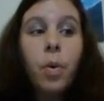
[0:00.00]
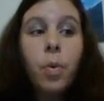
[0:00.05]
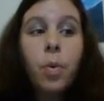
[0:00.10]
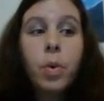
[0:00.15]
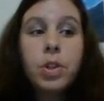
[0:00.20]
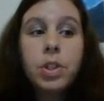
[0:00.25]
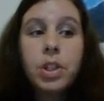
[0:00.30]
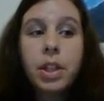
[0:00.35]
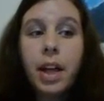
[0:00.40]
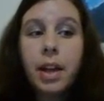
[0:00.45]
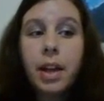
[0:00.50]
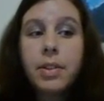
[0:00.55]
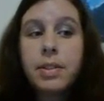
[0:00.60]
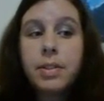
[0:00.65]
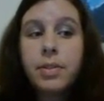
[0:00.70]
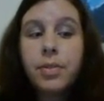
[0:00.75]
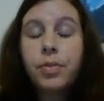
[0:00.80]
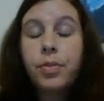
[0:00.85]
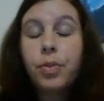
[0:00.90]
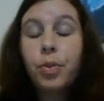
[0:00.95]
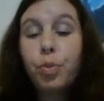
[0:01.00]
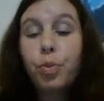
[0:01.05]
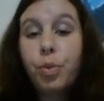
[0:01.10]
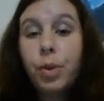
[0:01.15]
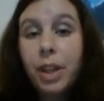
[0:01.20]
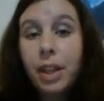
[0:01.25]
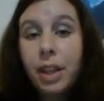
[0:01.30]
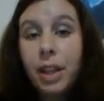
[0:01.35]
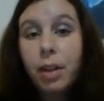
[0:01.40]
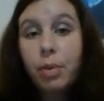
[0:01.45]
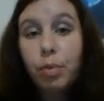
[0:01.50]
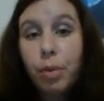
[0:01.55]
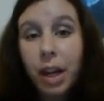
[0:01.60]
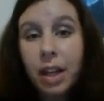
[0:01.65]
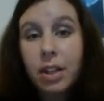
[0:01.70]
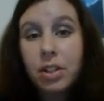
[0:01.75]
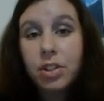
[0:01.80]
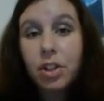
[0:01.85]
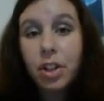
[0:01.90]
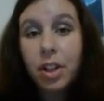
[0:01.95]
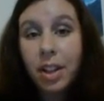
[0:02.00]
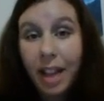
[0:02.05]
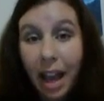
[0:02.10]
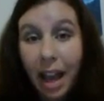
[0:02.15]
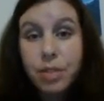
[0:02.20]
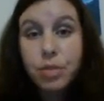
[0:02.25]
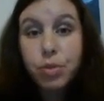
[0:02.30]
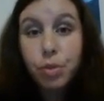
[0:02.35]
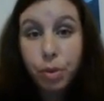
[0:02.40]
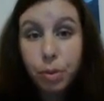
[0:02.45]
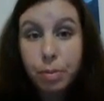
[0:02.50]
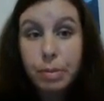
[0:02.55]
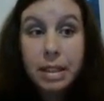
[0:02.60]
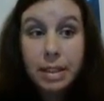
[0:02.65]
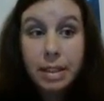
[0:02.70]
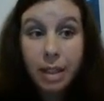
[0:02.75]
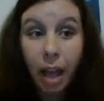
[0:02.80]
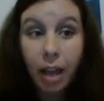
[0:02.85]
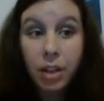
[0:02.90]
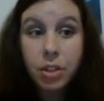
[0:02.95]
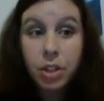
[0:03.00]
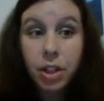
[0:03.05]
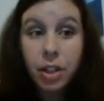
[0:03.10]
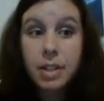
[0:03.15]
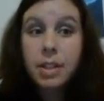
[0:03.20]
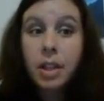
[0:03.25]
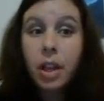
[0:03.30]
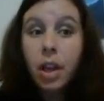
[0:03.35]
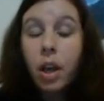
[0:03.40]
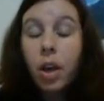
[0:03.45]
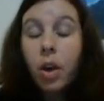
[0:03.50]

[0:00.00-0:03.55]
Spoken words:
which allows for really rich classroom discussions.